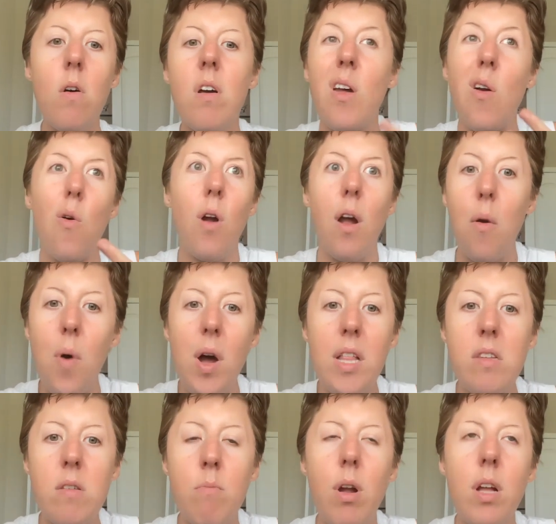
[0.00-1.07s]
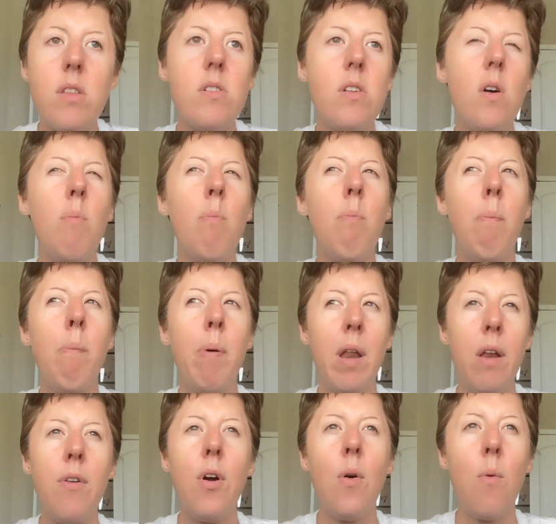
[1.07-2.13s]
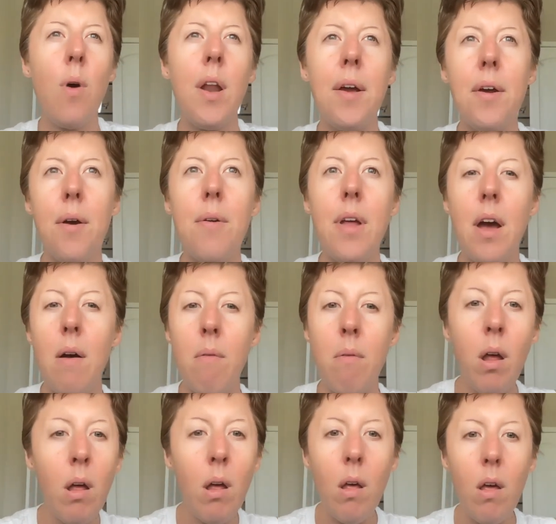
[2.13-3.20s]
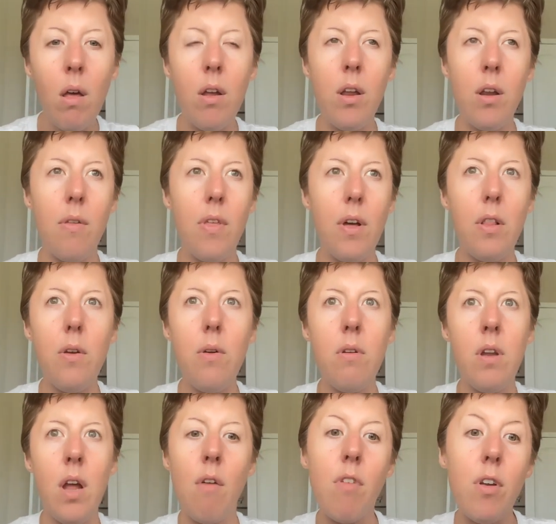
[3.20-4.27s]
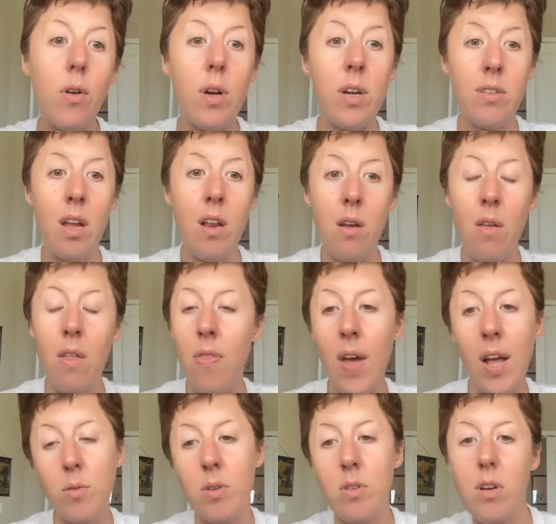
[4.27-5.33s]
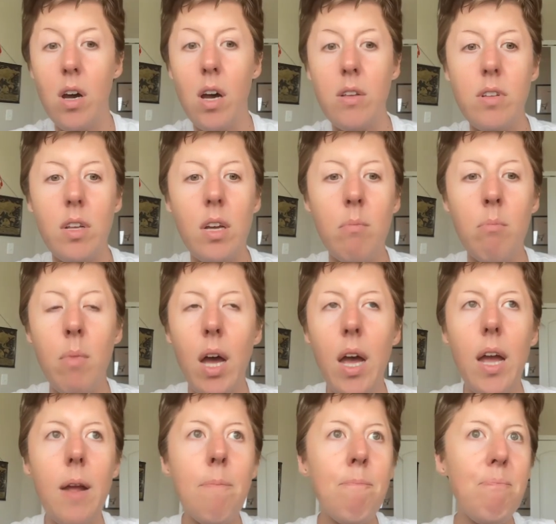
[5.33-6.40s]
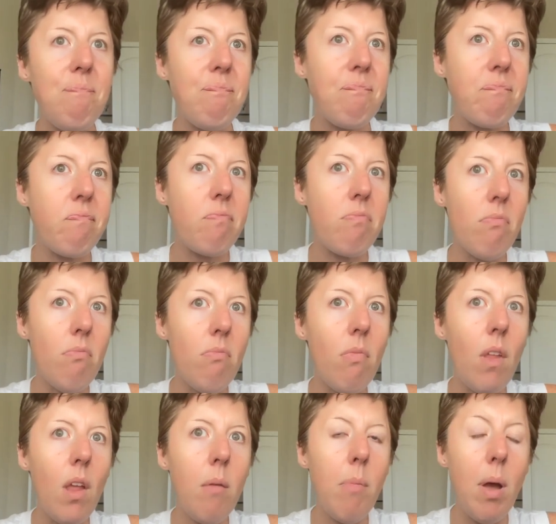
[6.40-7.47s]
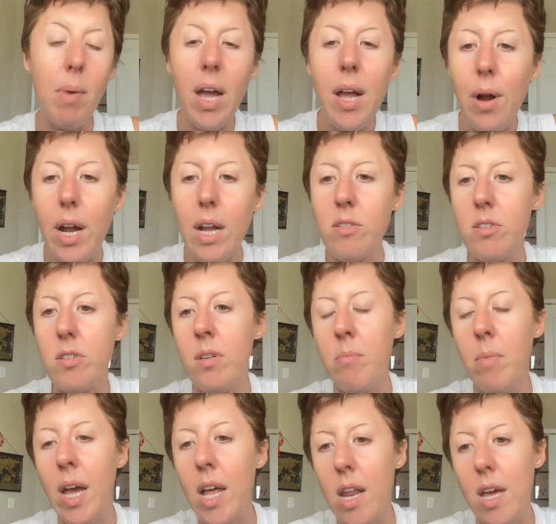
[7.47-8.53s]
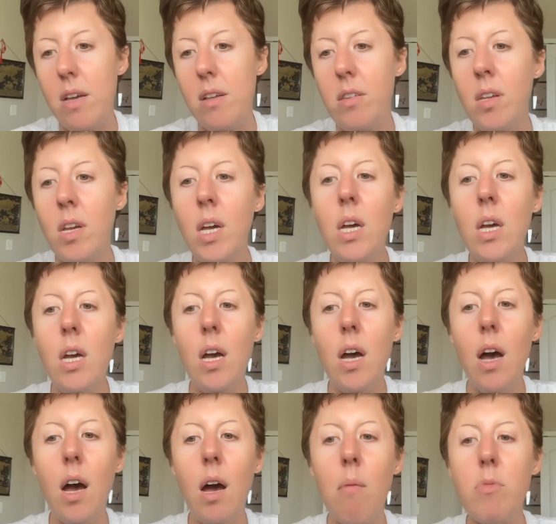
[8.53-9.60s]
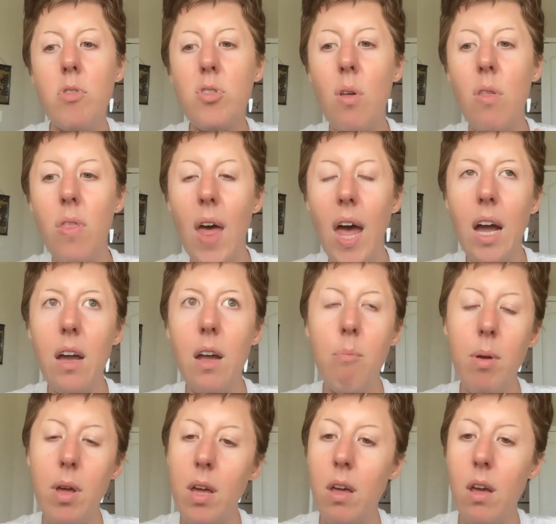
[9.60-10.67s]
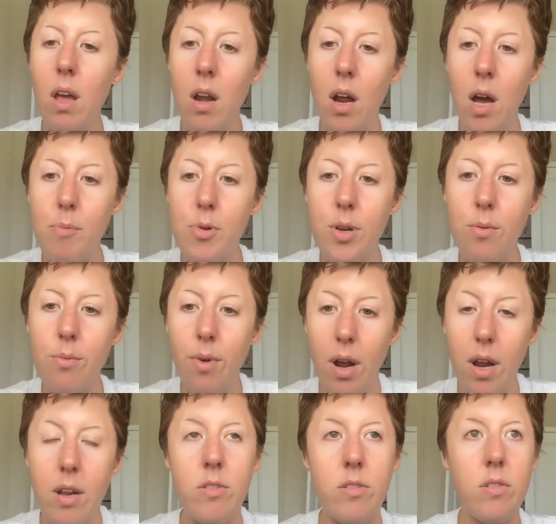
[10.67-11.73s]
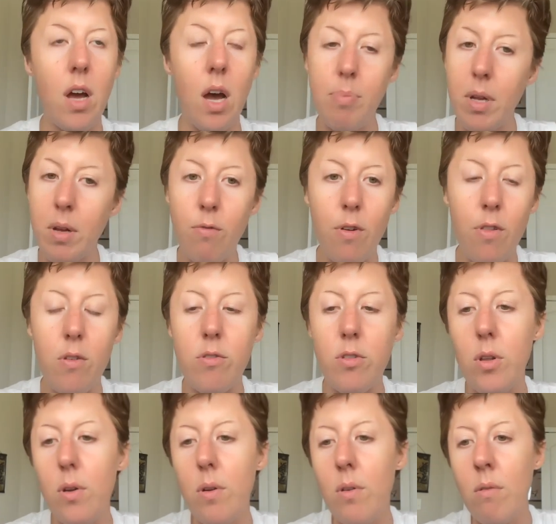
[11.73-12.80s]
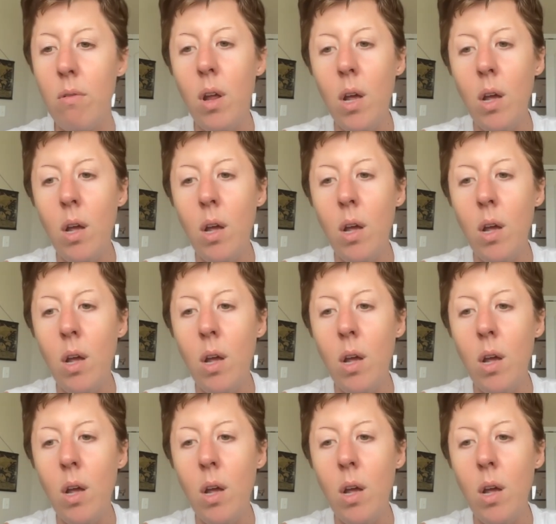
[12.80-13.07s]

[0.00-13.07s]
and or I want some bread still, but I don't want to go down, the gluten avenue because I know that that's what's causing my migraines, my headaches. So that could be an option, right? Is opting for those gluten